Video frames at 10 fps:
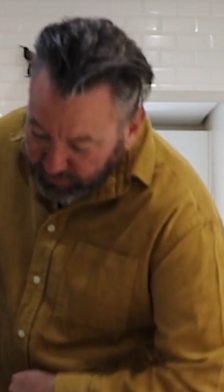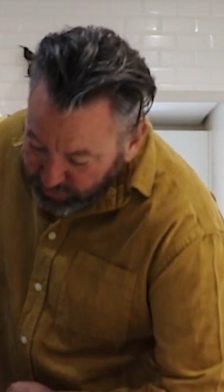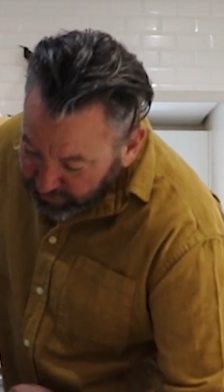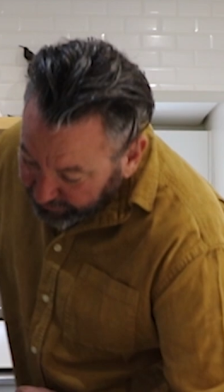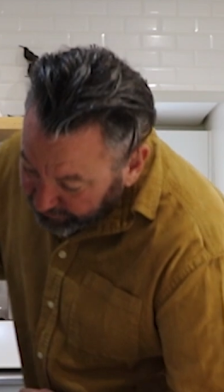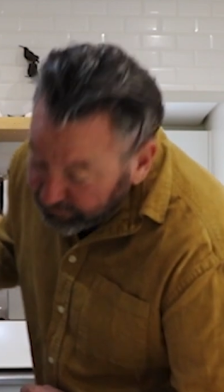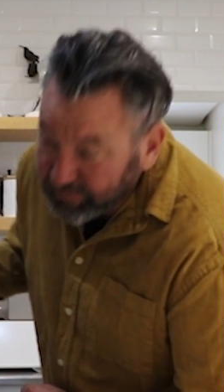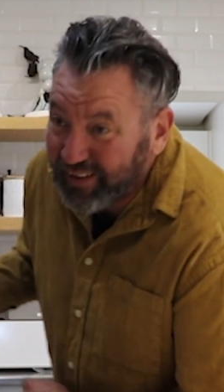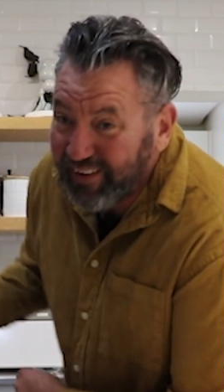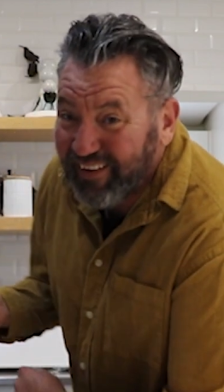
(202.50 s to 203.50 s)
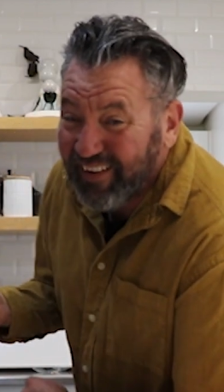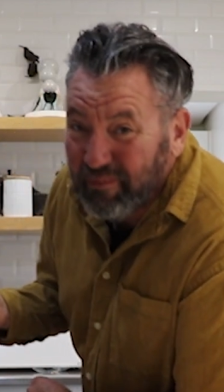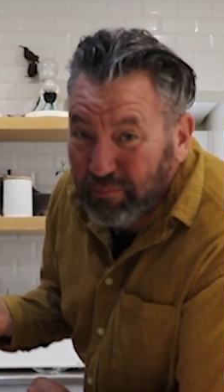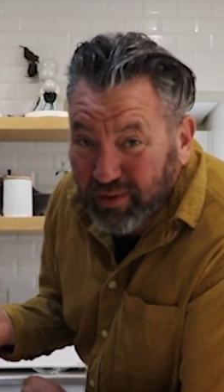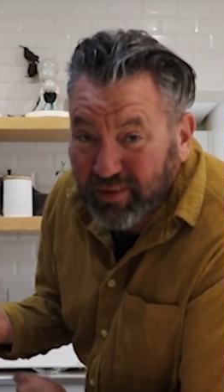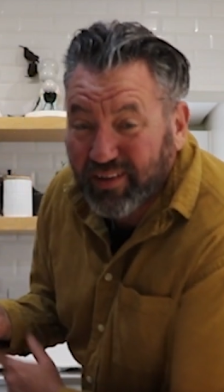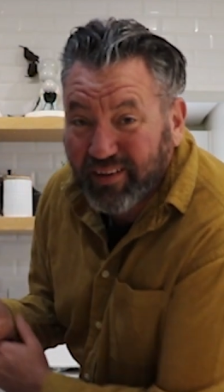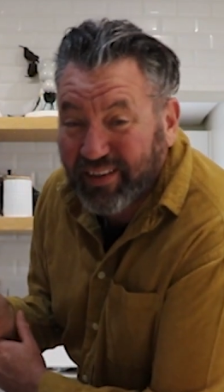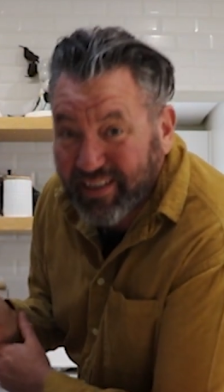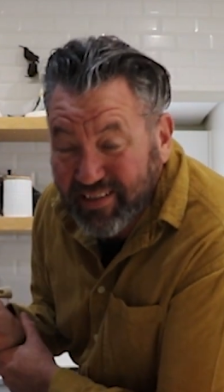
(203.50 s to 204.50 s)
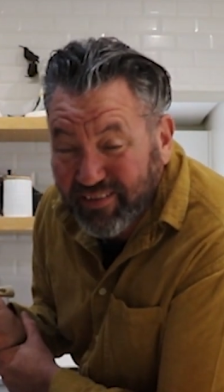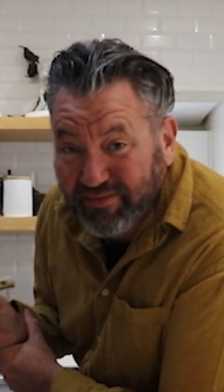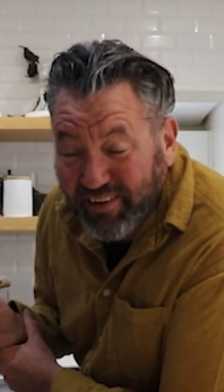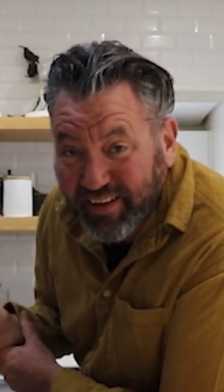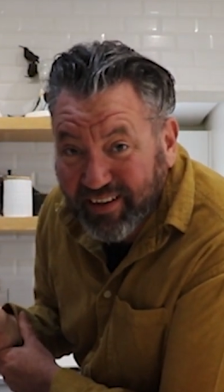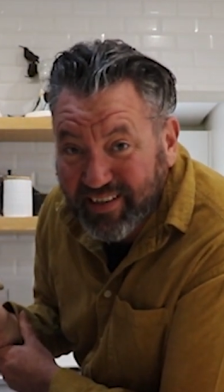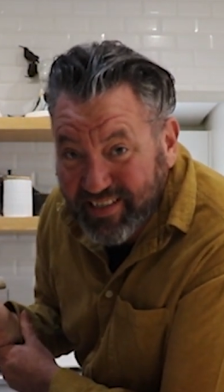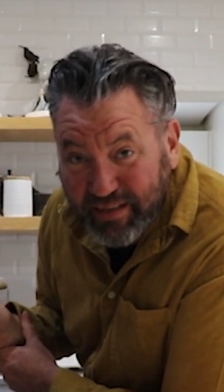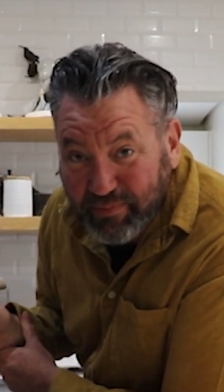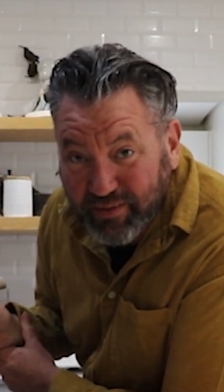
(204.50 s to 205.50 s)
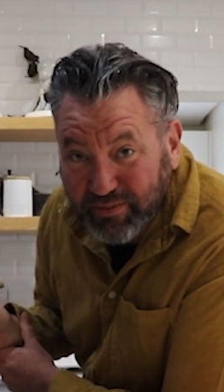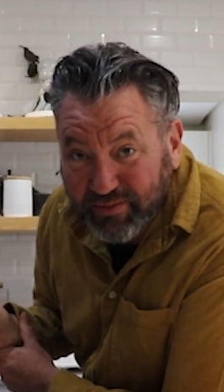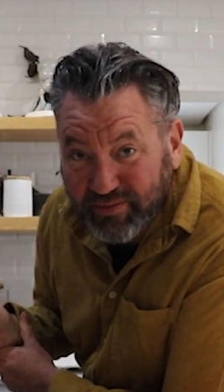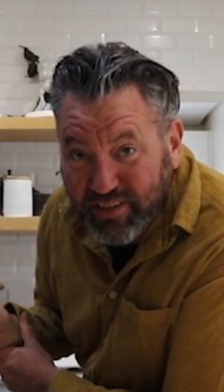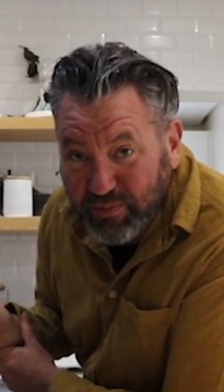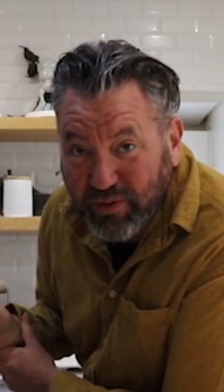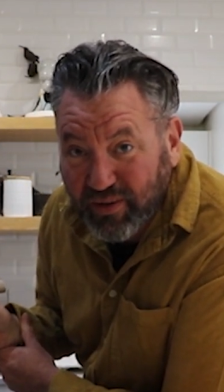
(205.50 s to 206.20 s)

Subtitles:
Check out. Milk is fucking deceptive. Just when you